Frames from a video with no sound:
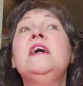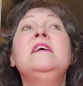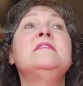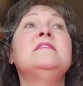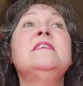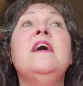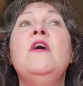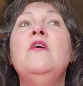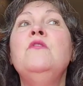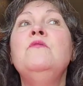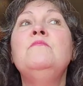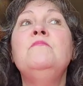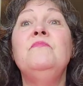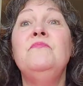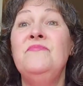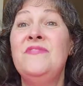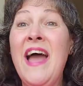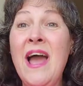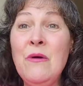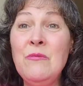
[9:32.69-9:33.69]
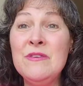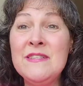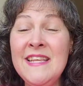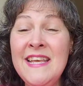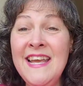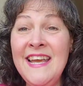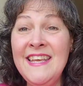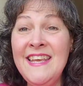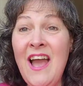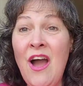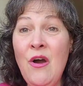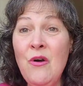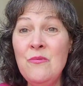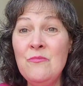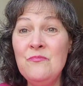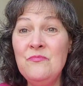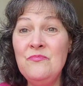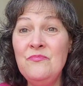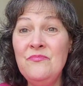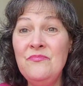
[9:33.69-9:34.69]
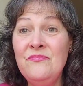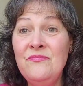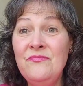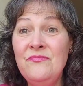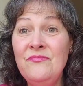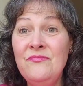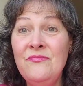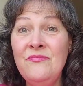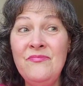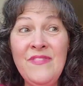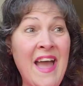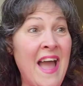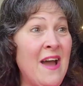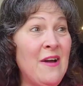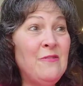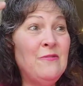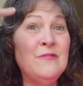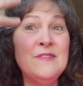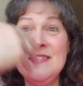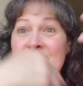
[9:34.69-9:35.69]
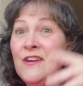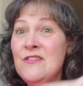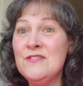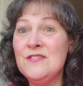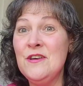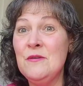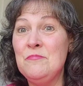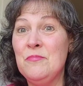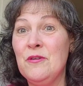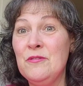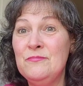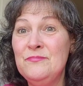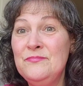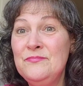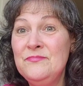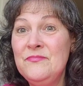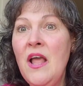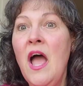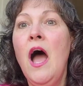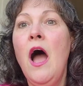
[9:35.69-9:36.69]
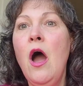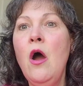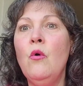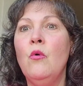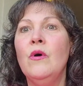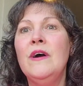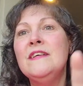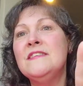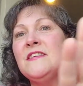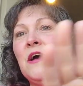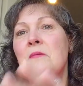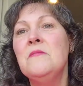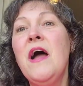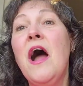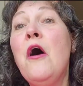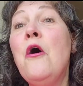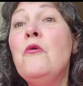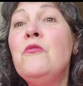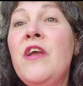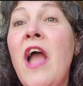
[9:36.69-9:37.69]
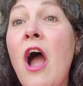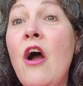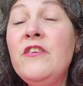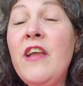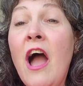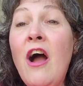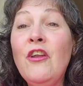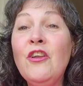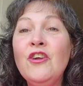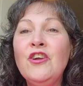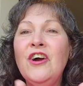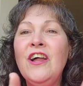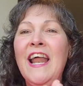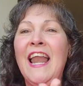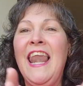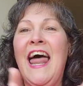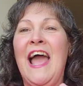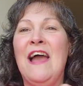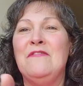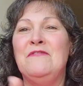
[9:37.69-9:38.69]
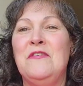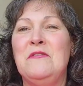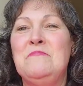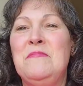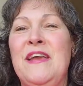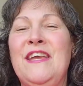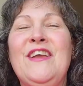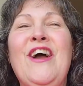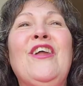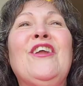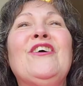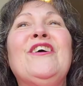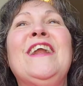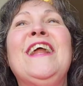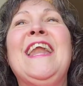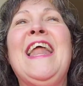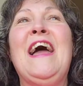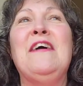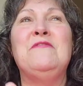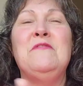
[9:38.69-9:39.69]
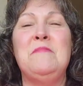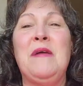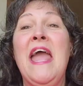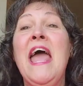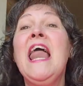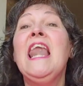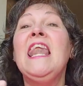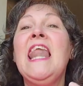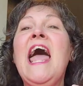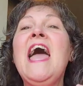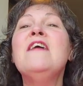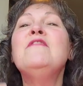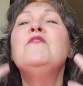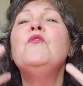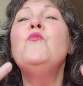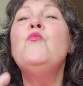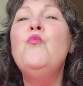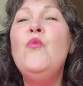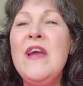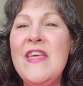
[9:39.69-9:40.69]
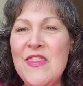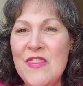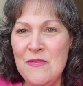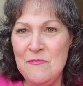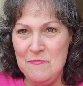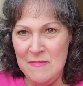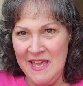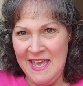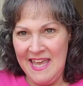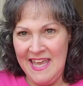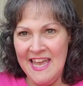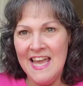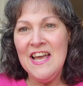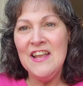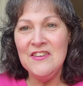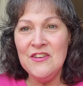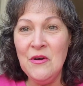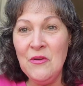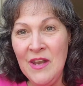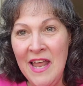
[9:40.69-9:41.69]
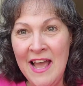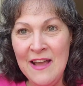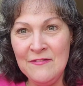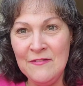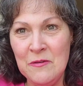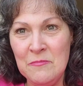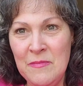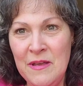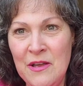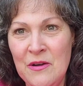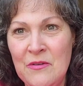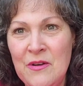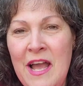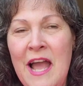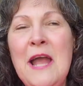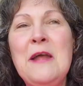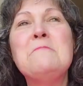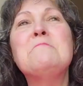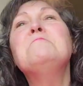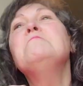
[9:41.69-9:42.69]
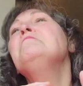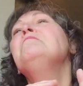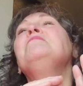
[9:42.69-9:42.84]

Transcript: So that was it, y'all. That was our supper. Oh, so, oh, y'all, y'all are gonna laugh at me. Y'all are gonna laugh at me. Laugh with me. Don't laugh at me, okay?